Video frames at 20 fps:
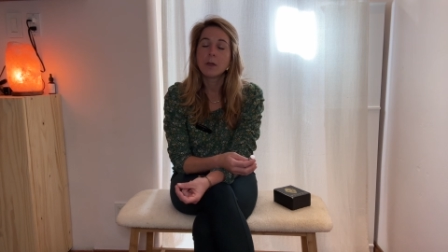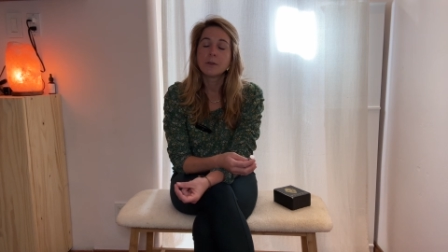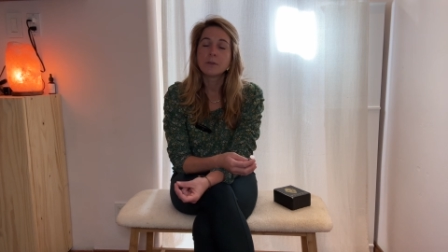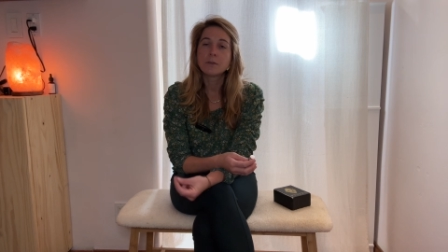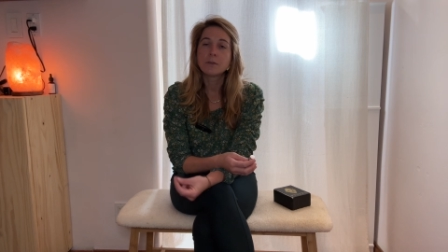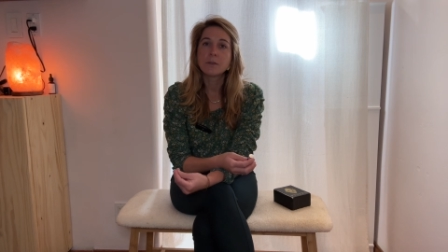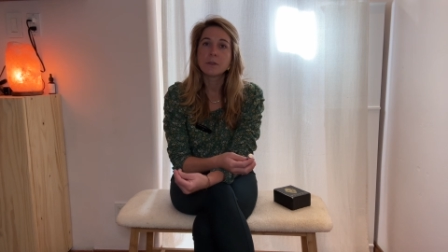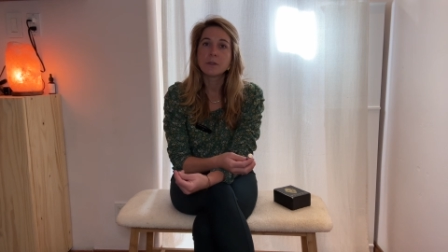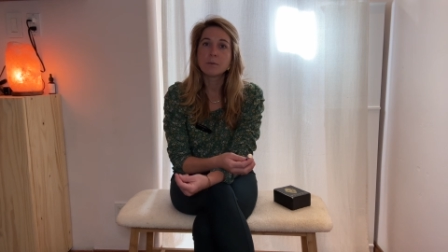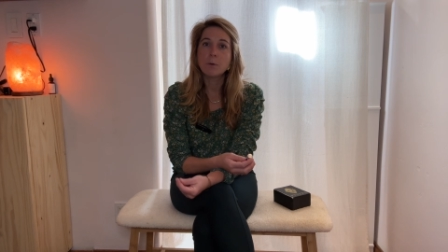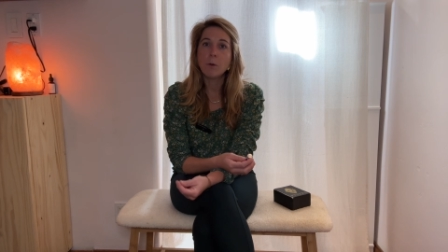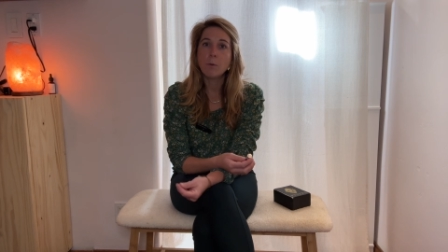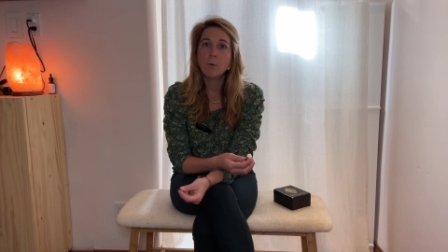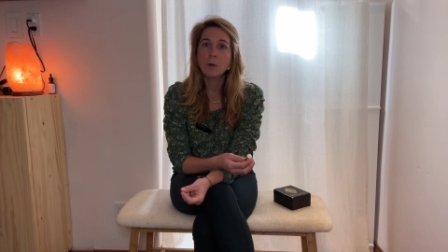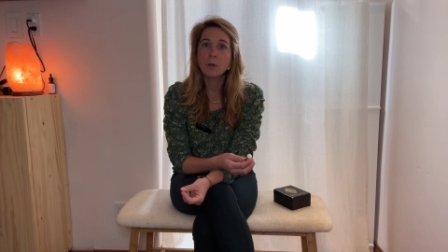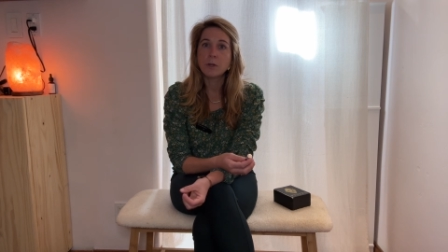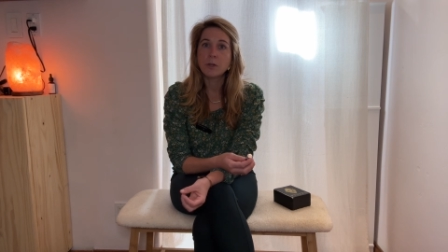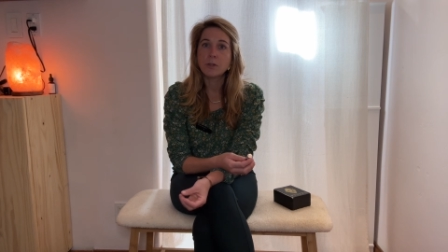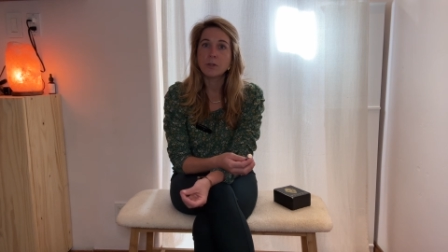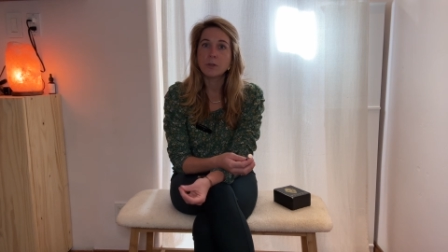So that's what we're
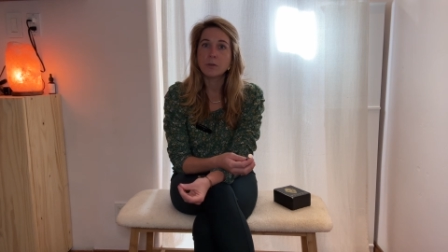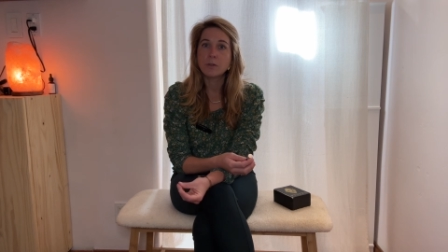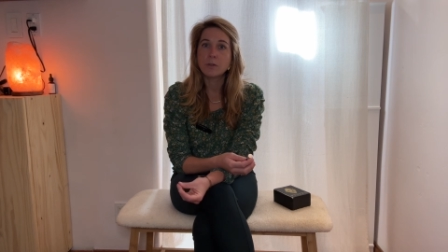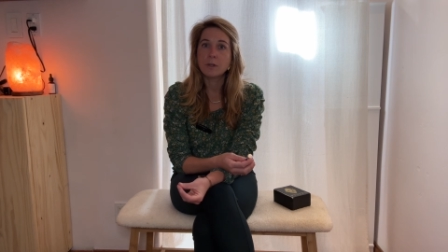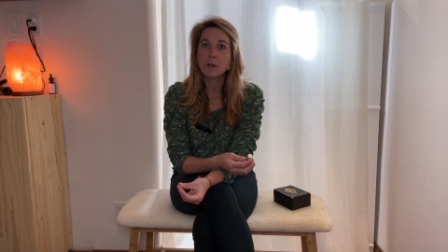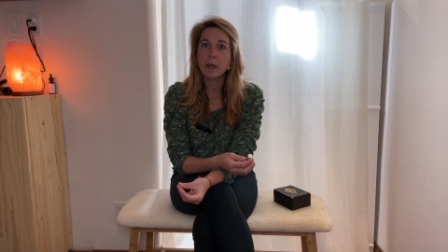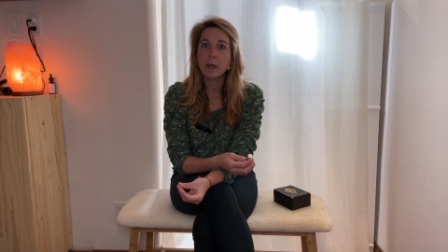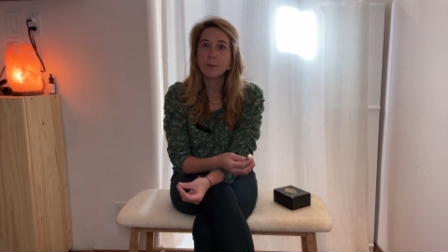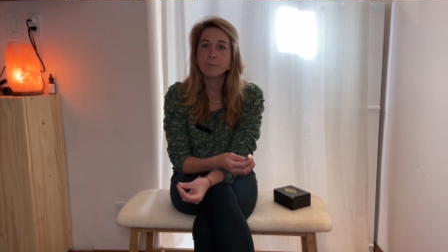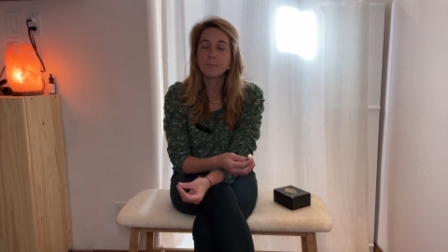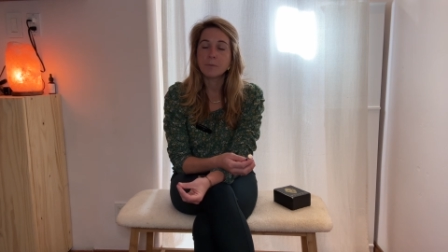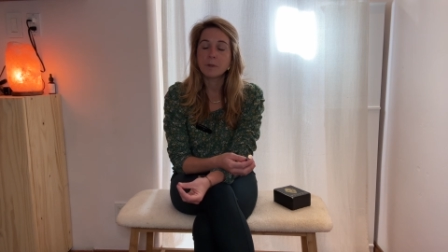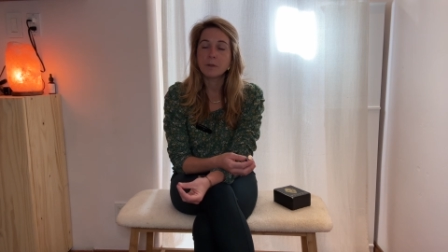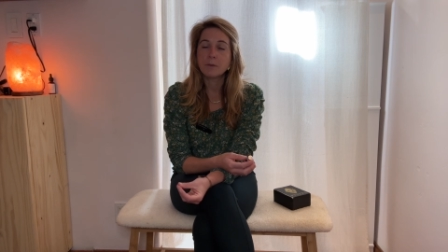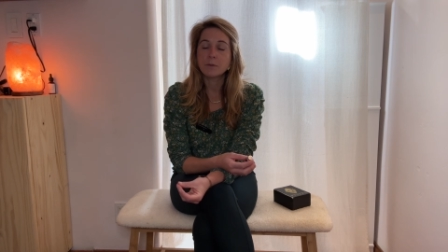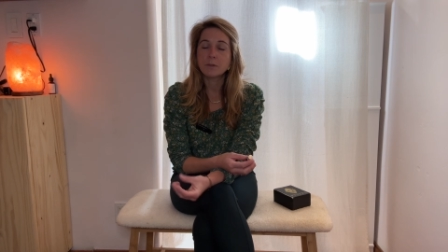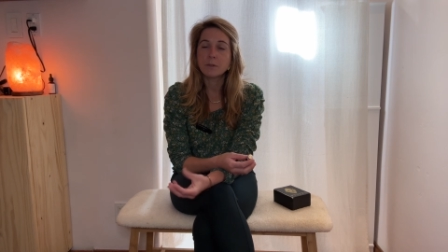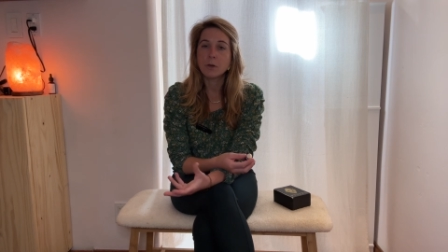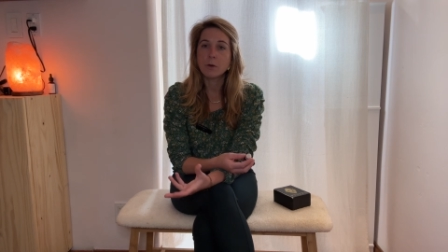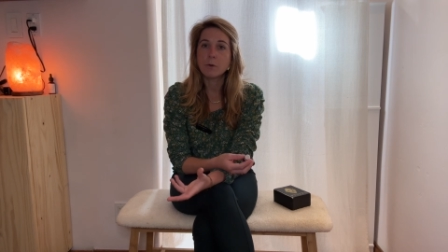going to do today.
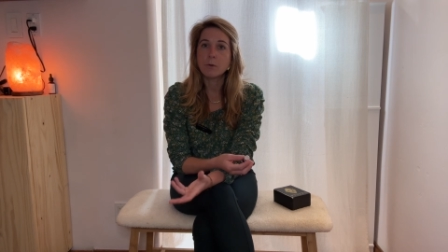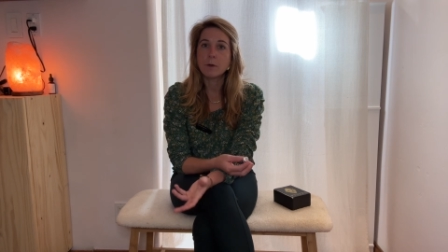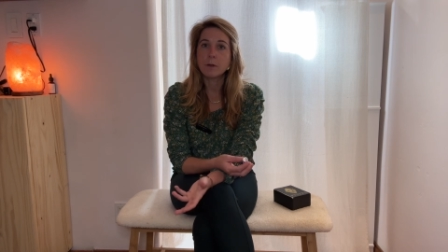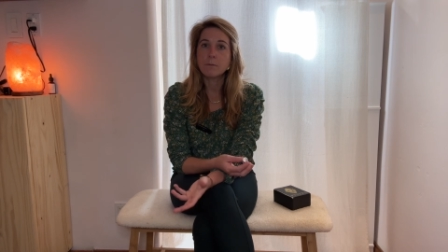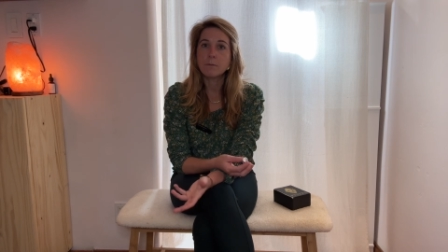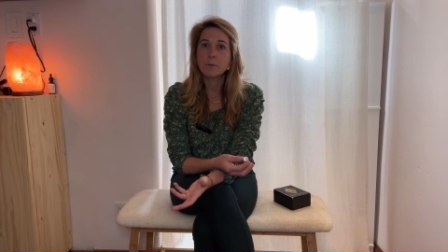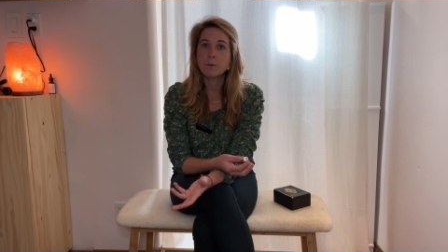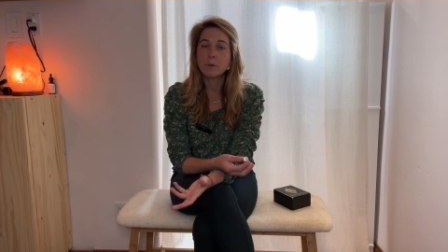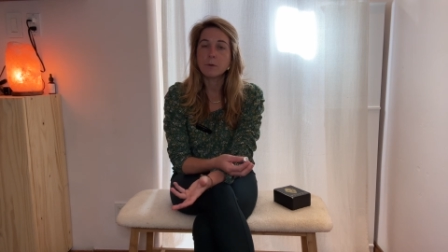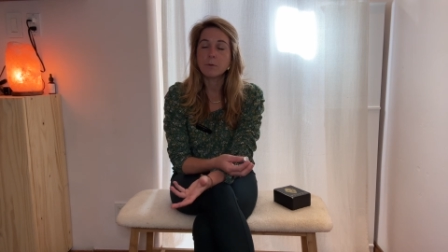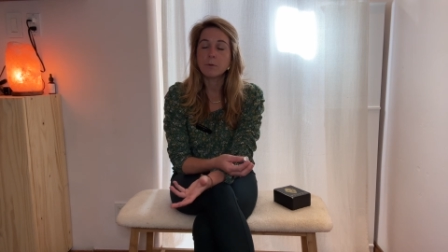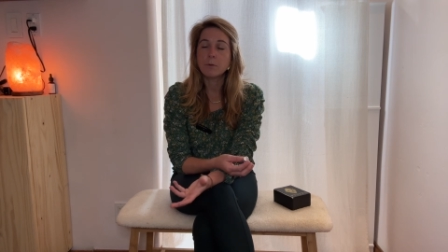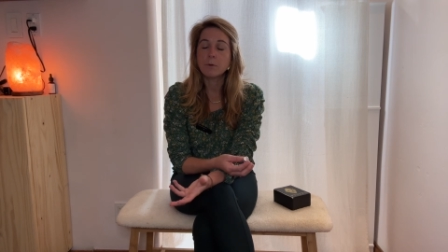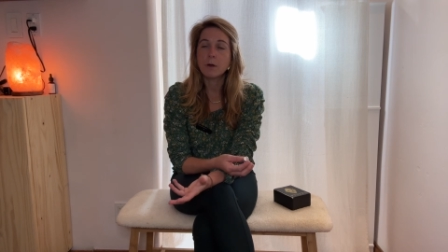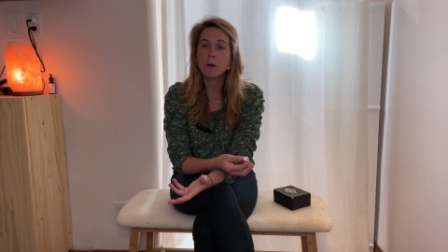And so if you